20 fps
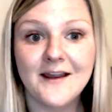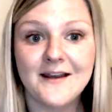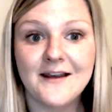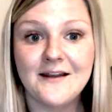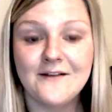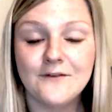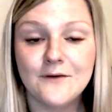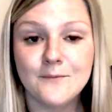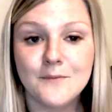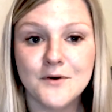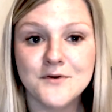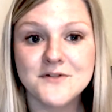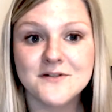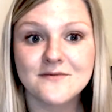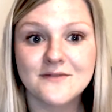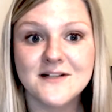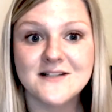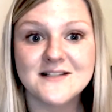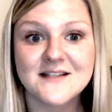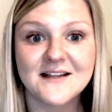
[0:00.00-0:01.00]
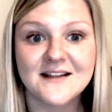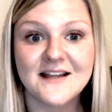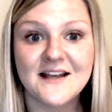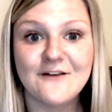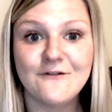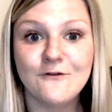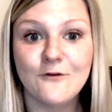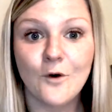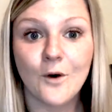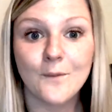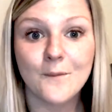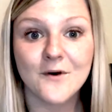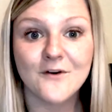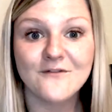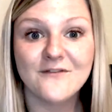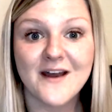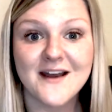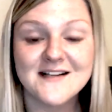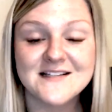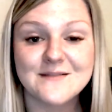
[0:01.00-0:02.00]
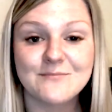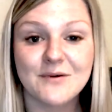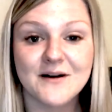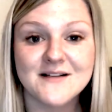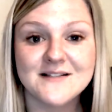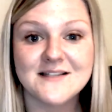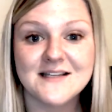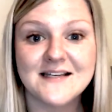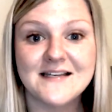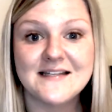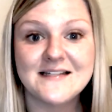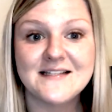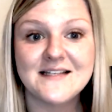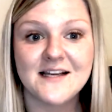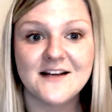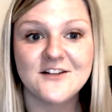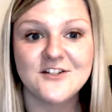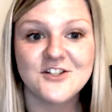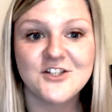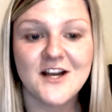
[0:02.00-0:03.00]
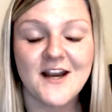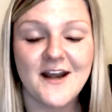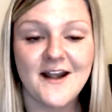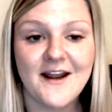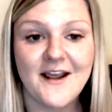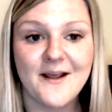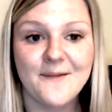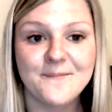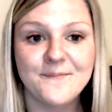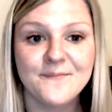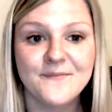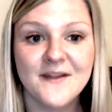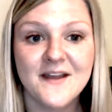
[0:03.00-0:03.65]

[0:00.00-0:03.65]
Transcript: and even most recently former Vice President Dick Cheney.